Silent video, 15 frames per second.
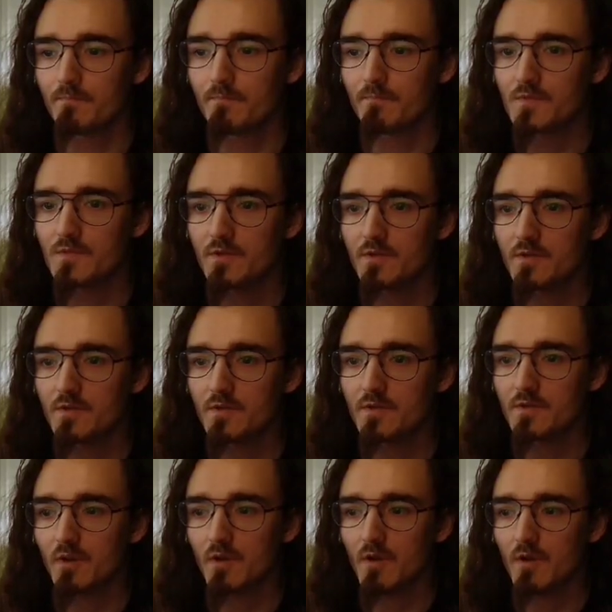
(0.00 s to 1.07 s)
So we're just going
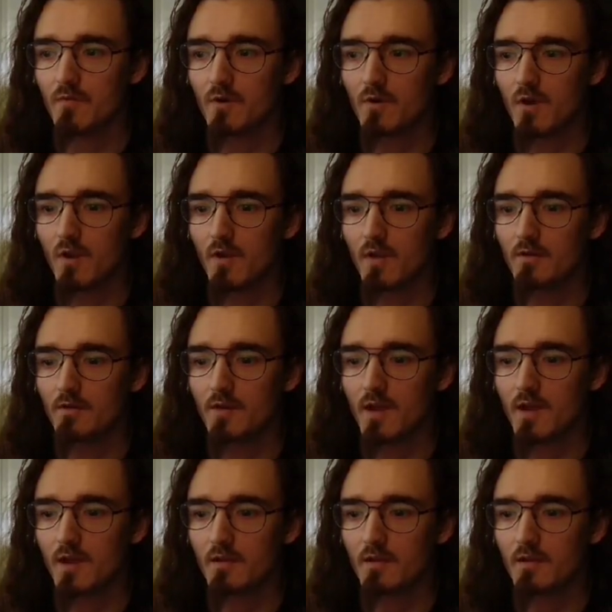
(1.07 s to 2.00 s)
to go for an all-out attack,